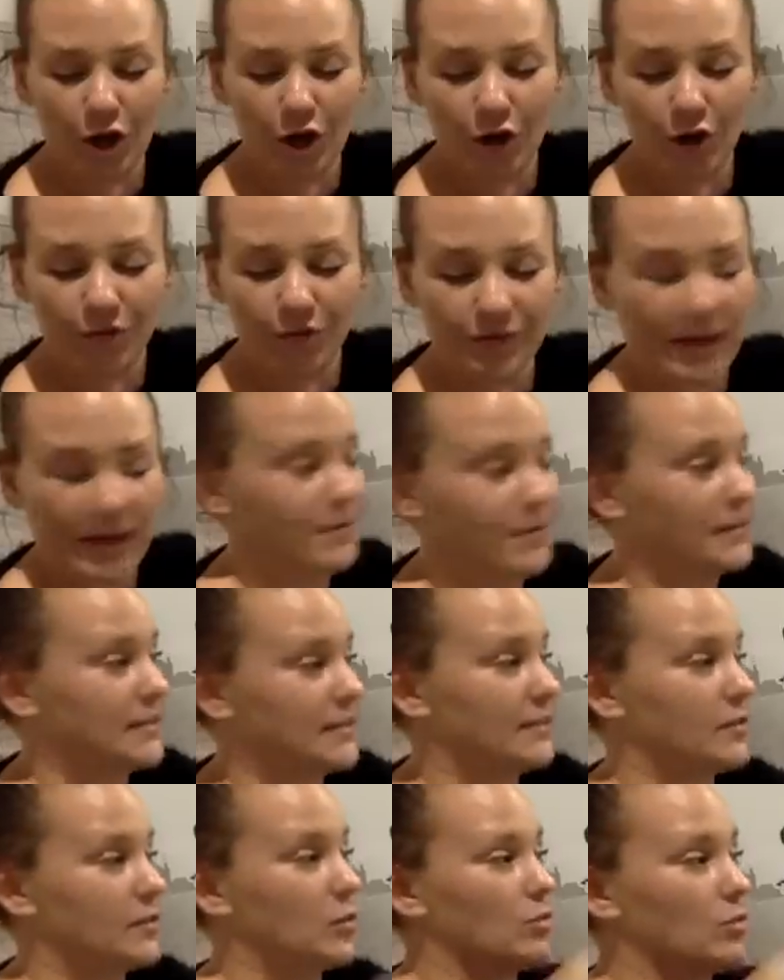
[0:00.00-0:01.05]
off their
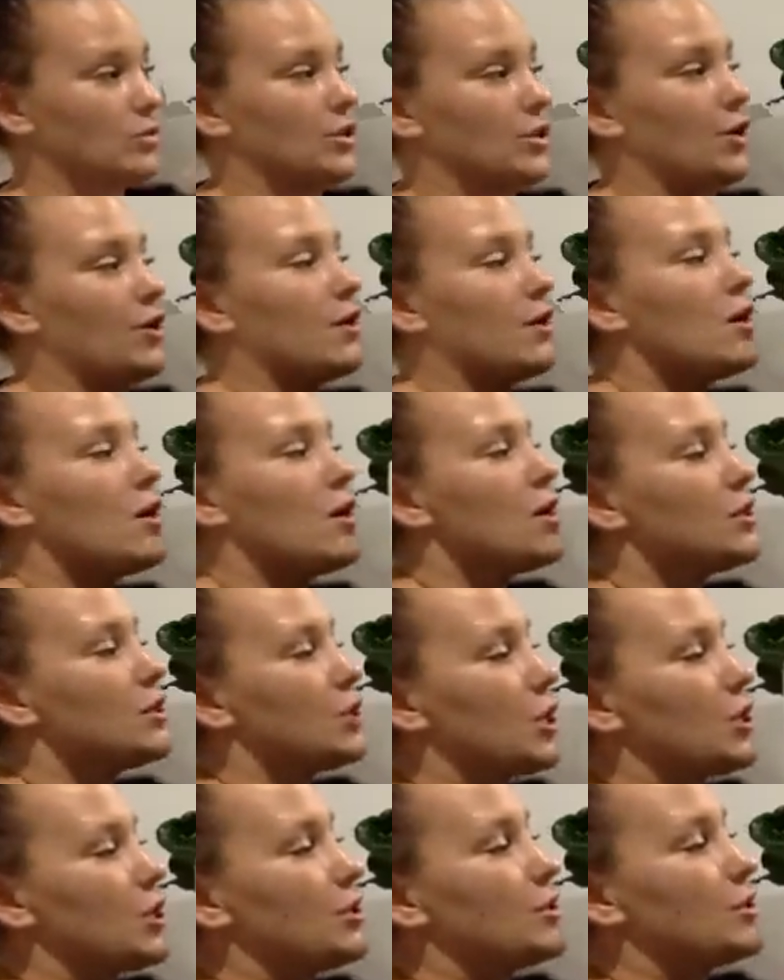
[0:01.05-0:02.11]
business also. So
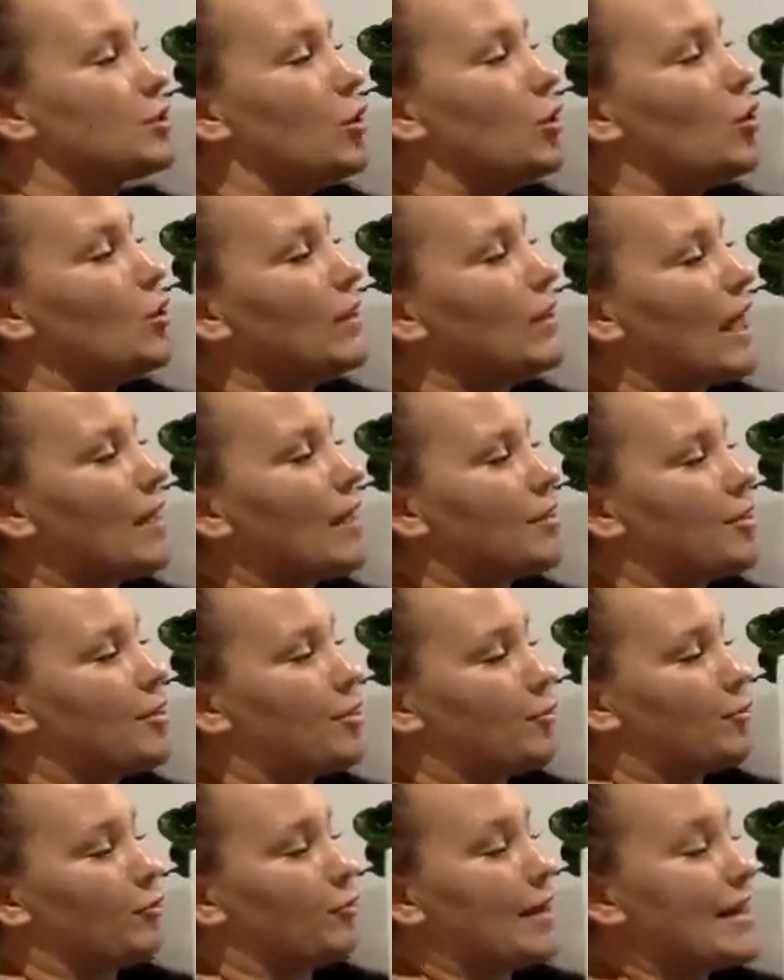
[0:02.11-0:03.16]
you saw that
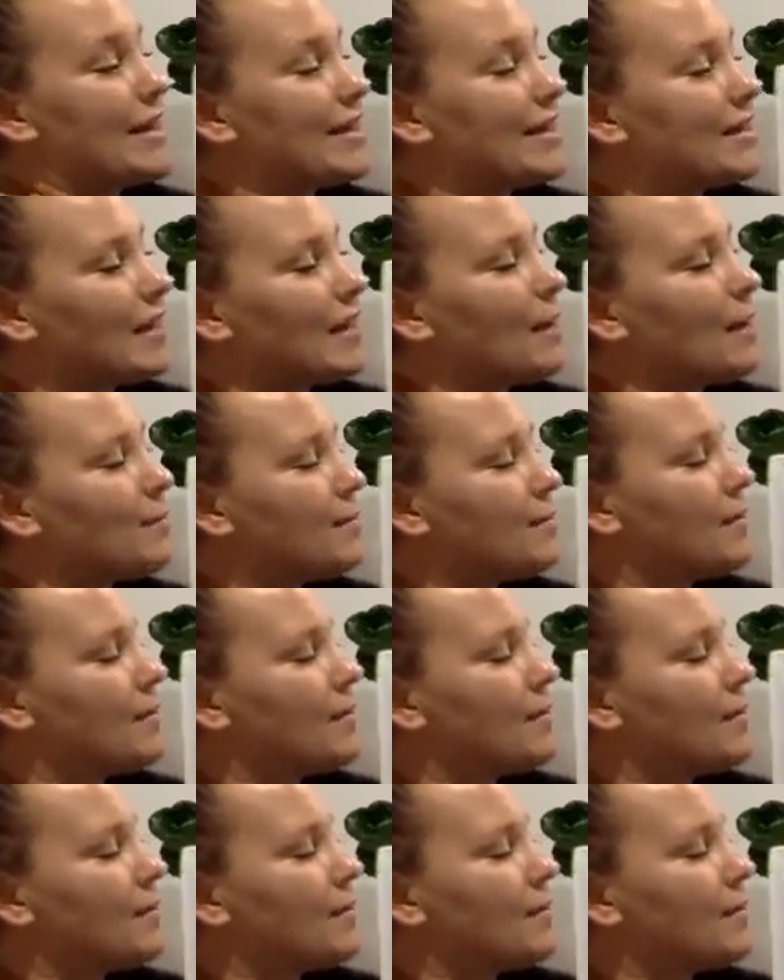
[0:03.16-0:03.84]
3 Club